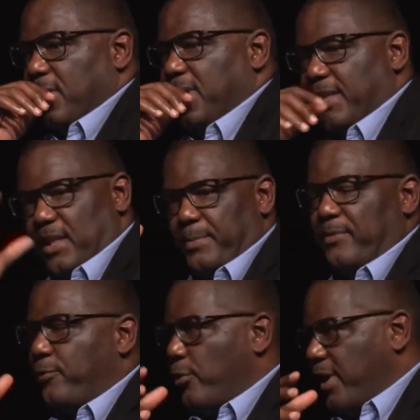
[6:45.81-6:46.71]
he'd get up at
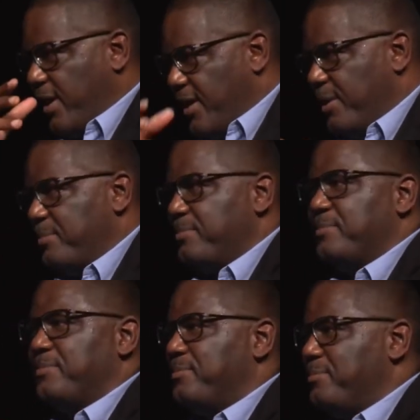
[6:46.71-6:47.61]
4 a.m.,
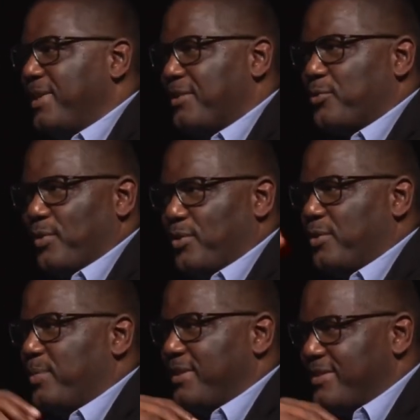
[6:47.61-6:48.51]
hit the road
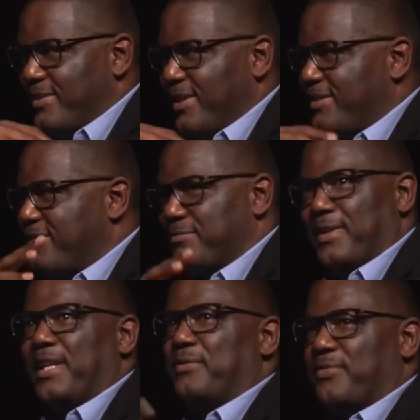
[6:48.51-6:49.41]
about 6, and
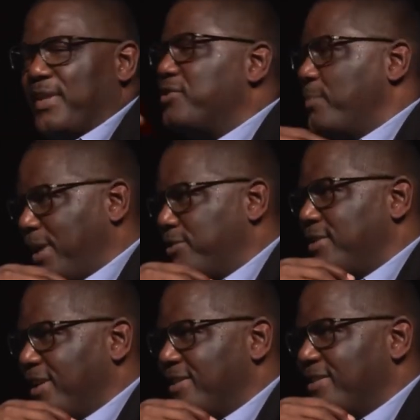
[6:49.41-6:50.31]
he'd finish about
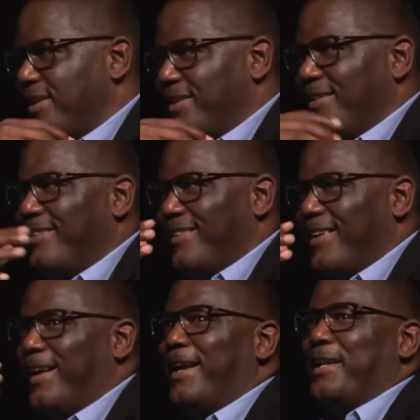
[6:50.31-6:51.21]
6.
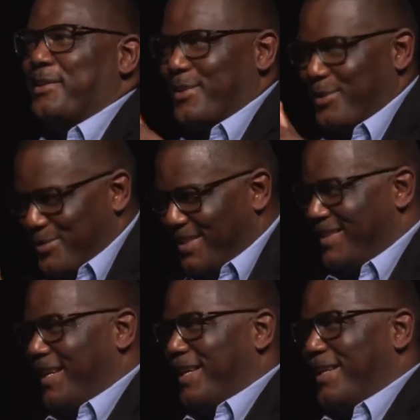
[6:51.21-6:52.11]
And it's
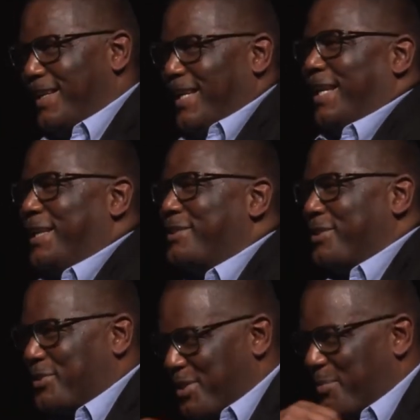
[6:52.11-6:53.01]
Louisiana, and it's the
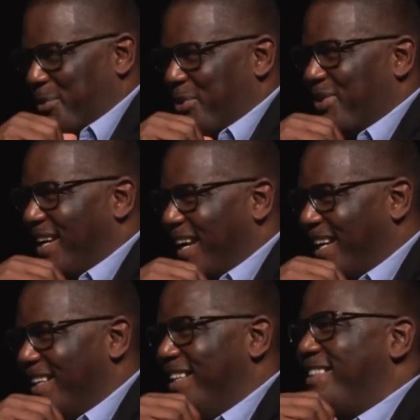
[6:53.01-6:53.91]
summer,
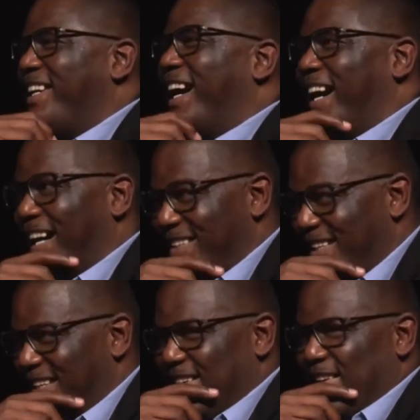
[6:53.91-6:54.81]
and it's hot.
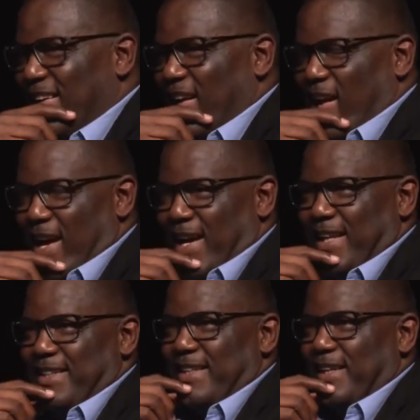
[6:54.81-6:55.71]

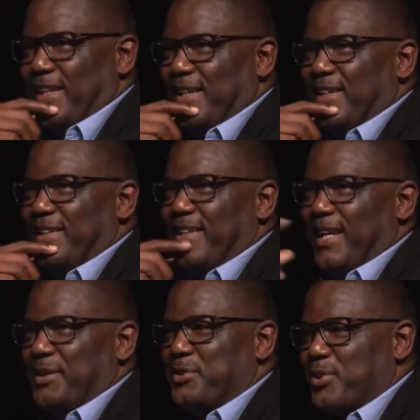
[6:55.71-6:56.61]
And
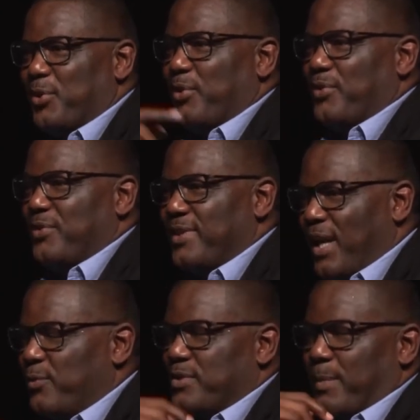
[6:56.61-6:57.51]
so that
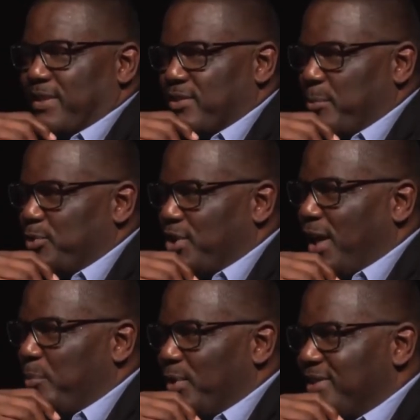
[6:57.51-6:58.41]
was my summer
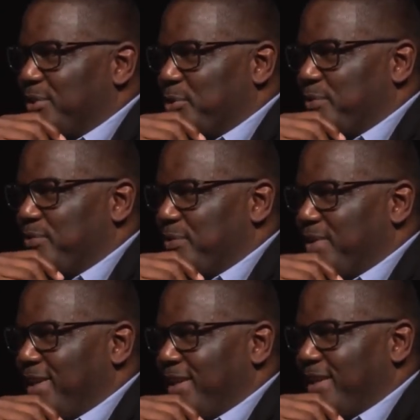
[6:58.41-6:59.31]
job once I turned
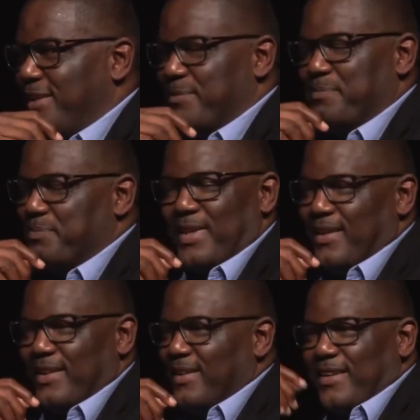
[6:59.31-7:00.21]
15. And,
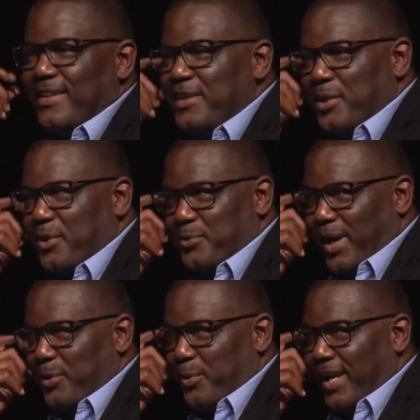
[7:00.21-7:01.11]
right
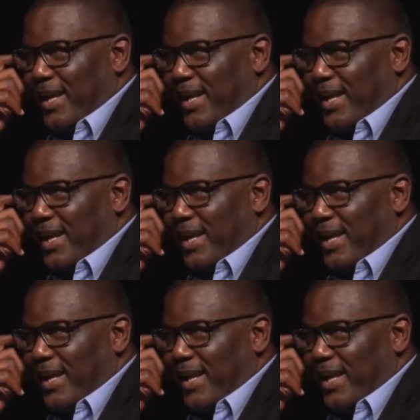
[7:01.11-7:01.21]
away,